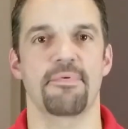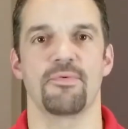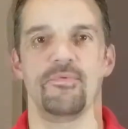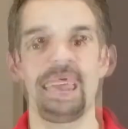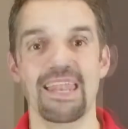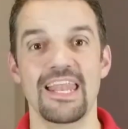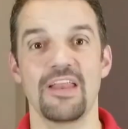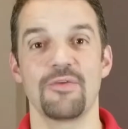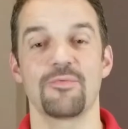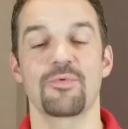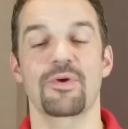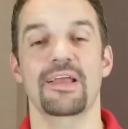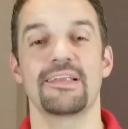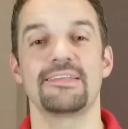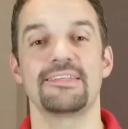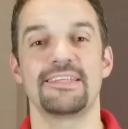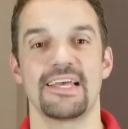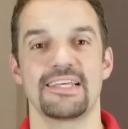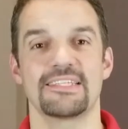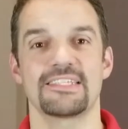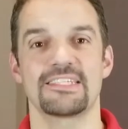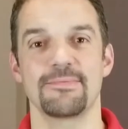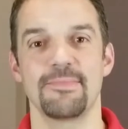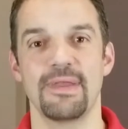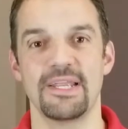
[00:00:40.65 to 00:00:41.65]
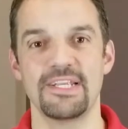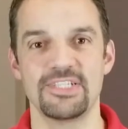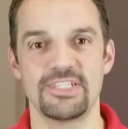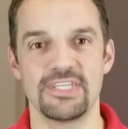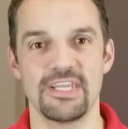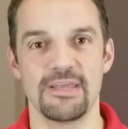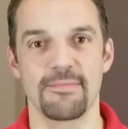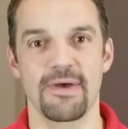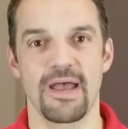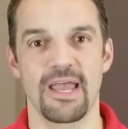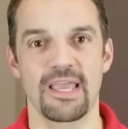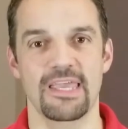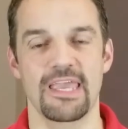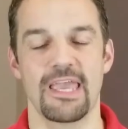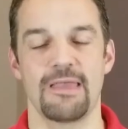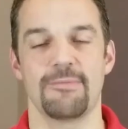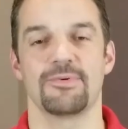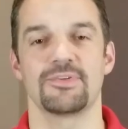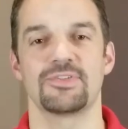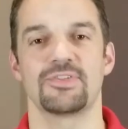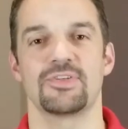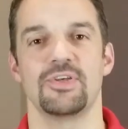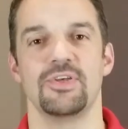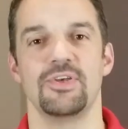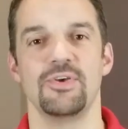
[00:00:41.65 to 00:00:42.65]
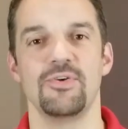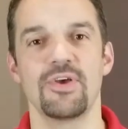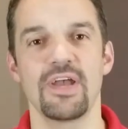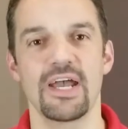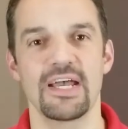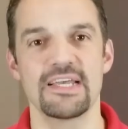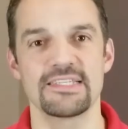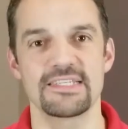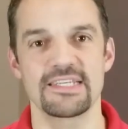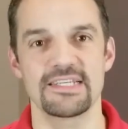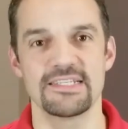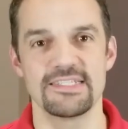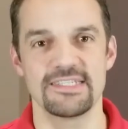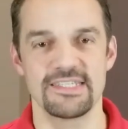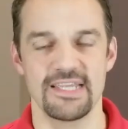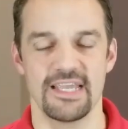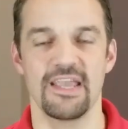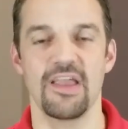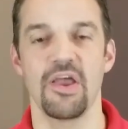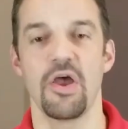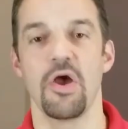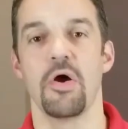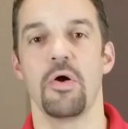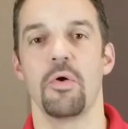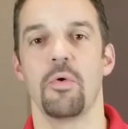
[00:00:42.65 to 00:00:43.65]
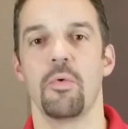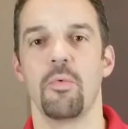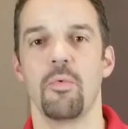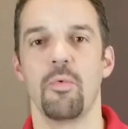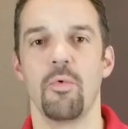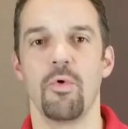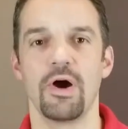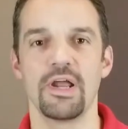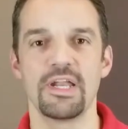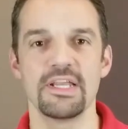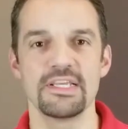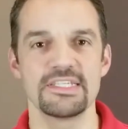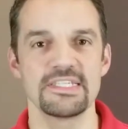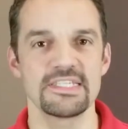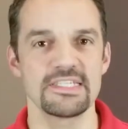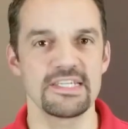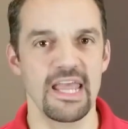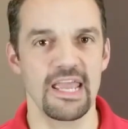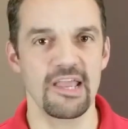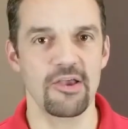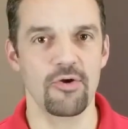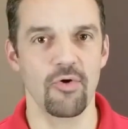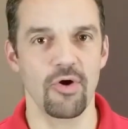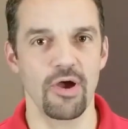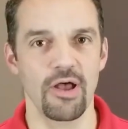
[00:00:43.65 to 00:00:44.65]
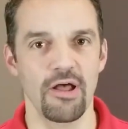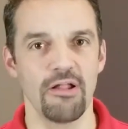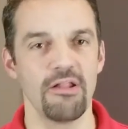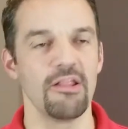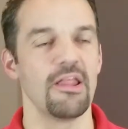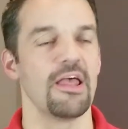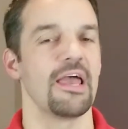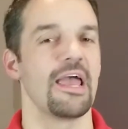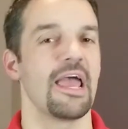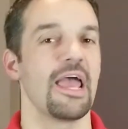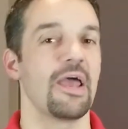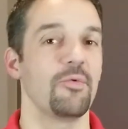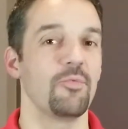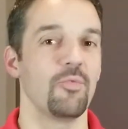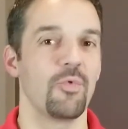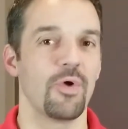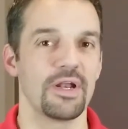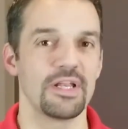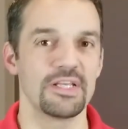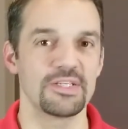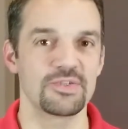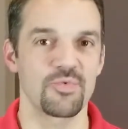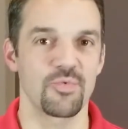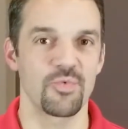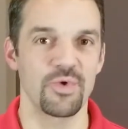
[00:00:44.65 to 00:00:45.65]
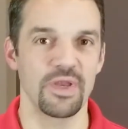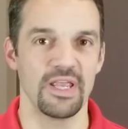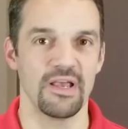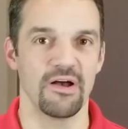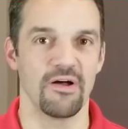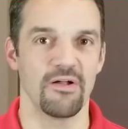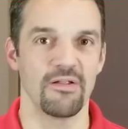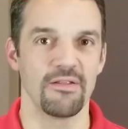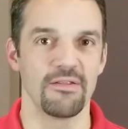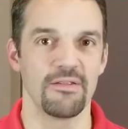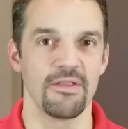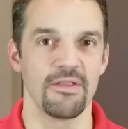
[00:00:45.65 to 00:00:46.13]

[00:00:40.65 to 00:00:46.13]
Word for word: And we're gonna test some HDMI cables so you guys can see what is snake oil and what is real.